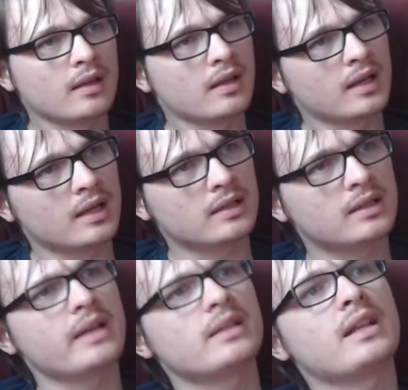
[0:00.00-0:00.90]
Because
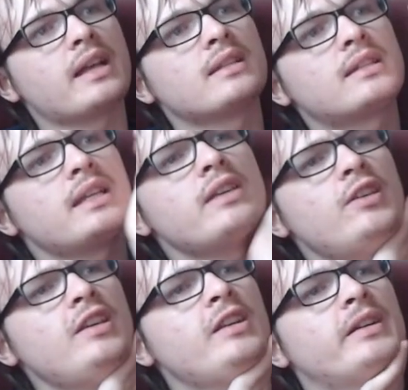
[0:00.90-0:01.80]
like I said, I can
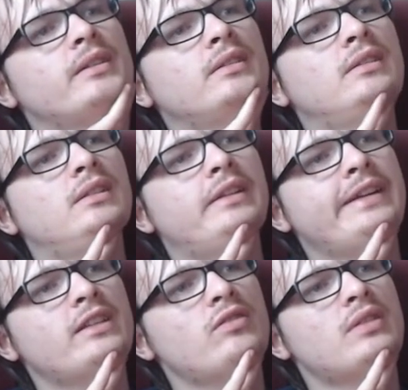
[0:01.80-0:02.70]
see
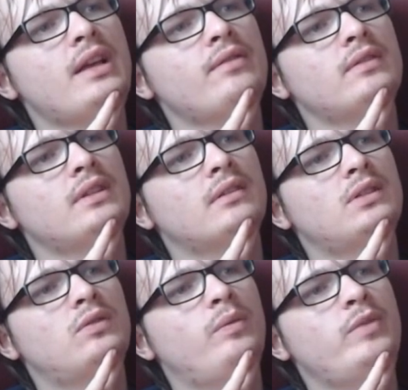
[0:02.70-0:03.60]
it does have
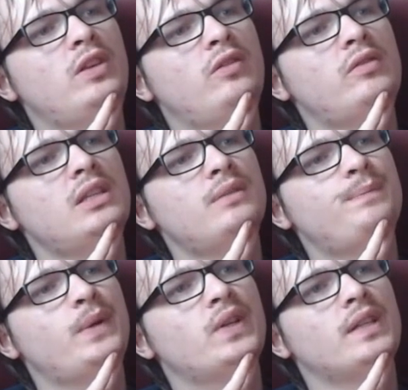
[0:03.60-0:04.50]
some uses,
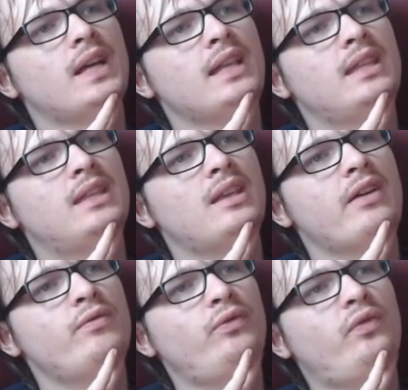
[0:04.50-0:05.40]
but I
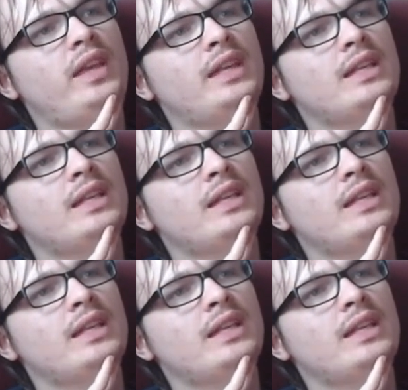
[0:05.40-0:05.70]
don't think it's